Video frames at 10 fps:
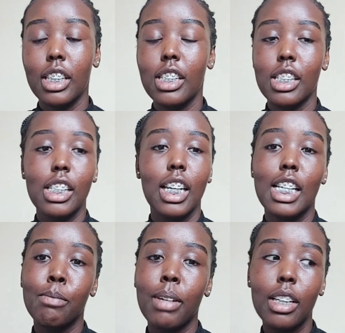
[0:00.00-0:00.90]
It's still
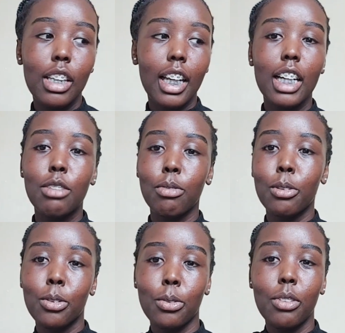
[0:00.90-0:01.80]
as much, they can't
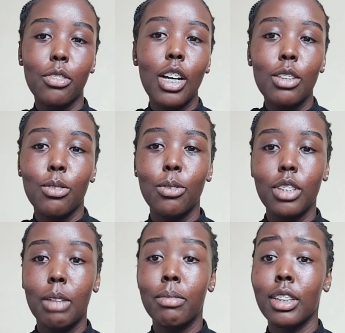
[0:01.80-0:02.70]
force you. If you don't want to do
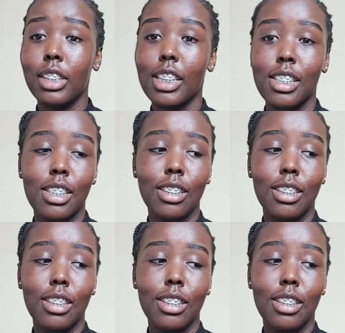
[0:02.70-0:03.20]
something, just